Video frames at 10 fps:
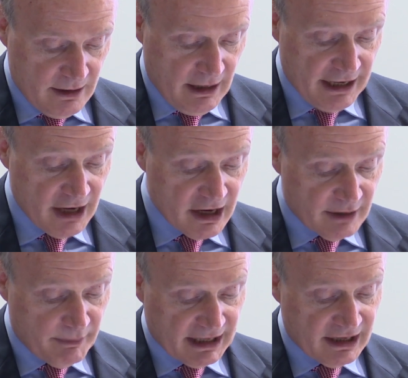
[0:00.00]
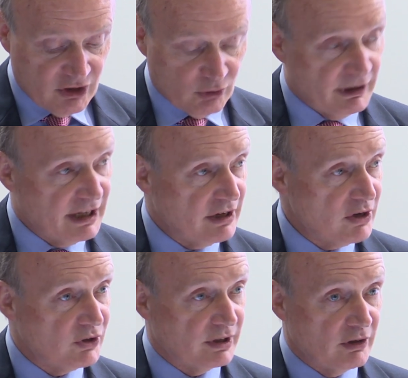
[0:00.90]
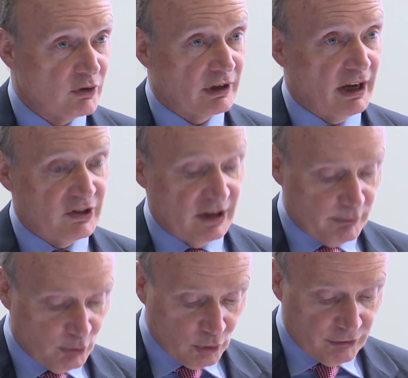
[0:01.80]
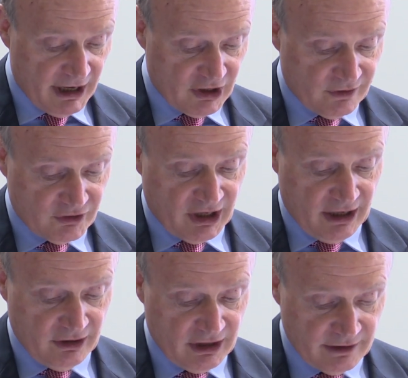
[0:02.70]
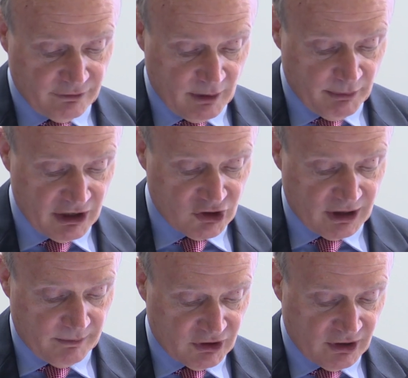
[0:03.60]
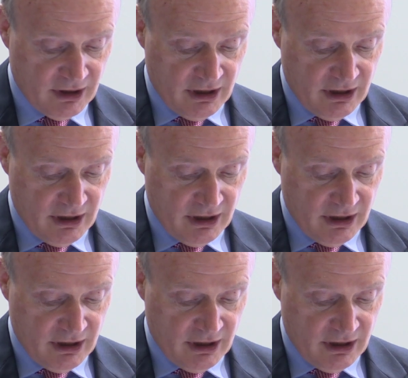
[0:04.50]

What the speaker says: I know that banking is already utilising a broad range of different apprenticeships.